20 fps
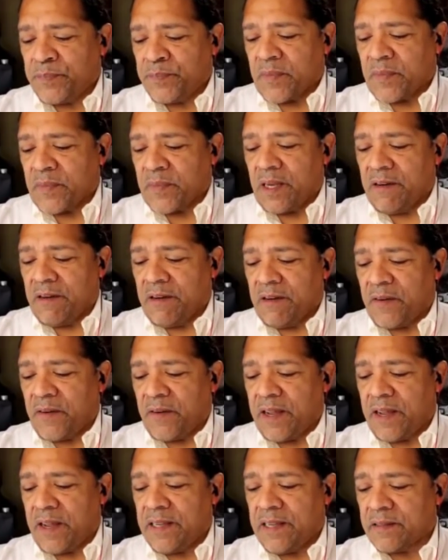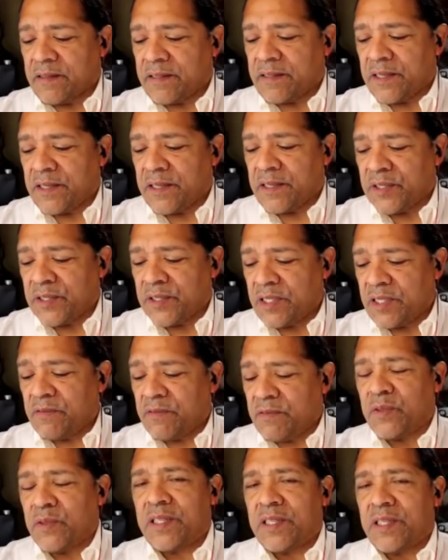of finding out that your silver
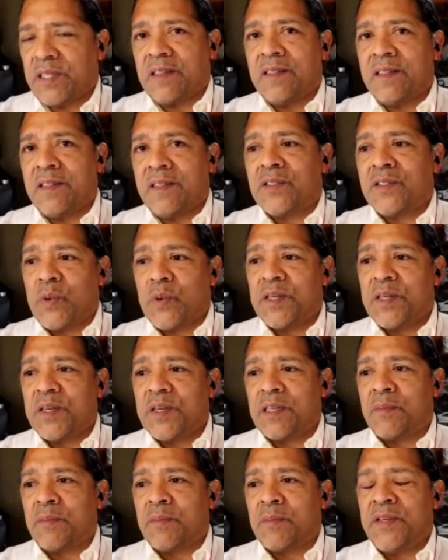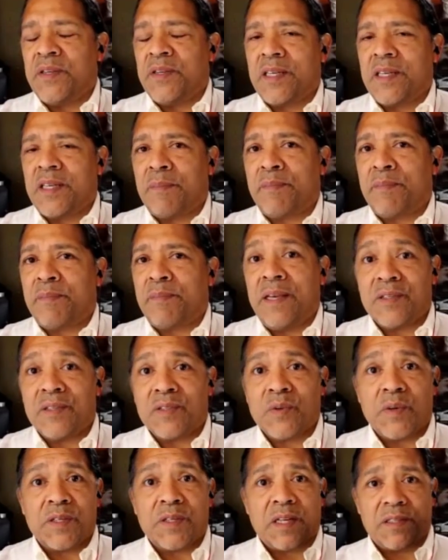was held in storage somewhere and you kept paying
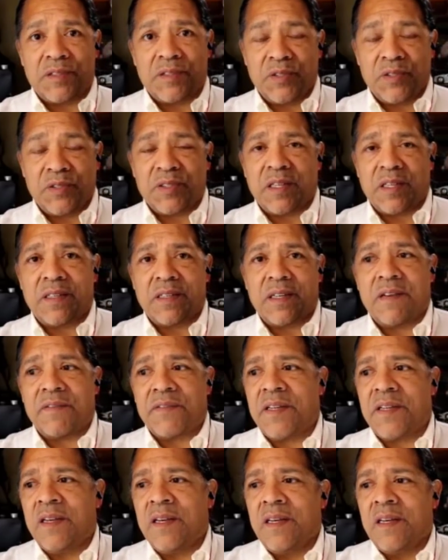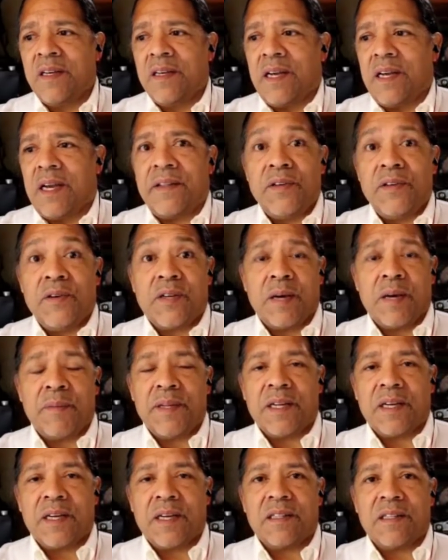storage, as you said, David, and then you come
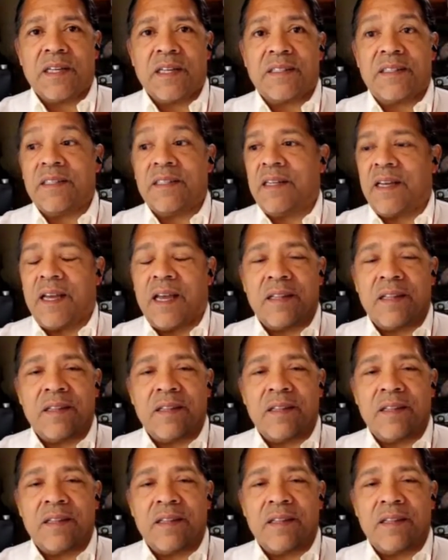in to collect it and the